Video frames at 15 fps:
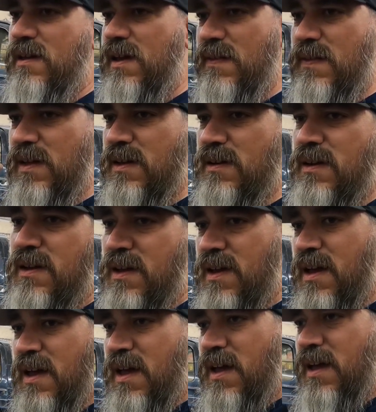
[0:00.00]
And then
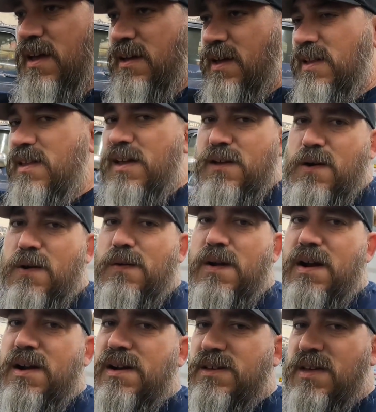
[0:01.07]
get that car
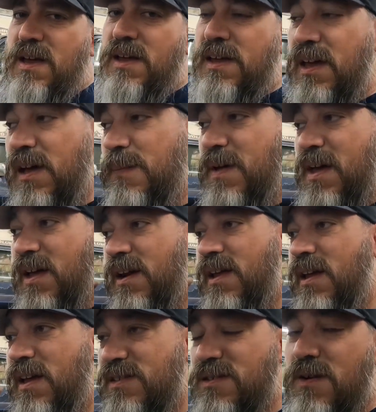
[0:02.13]
ready to come in
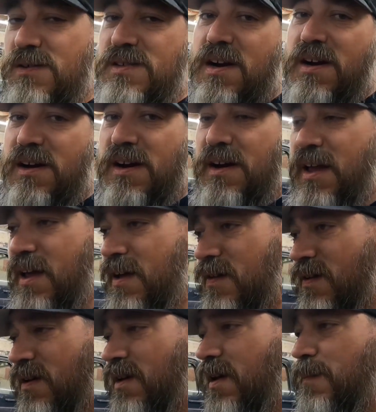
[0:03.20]
and start tearing it
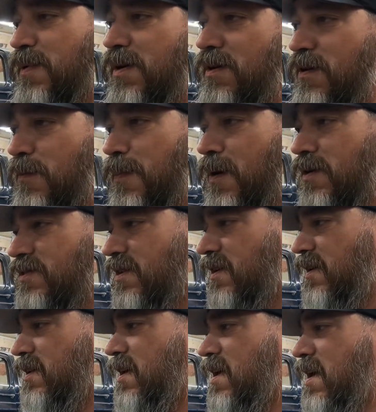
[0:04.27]
down and putting new parts
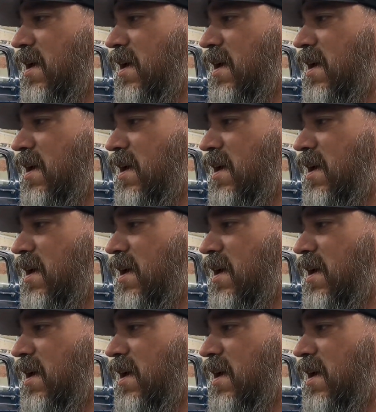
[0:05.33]
on it.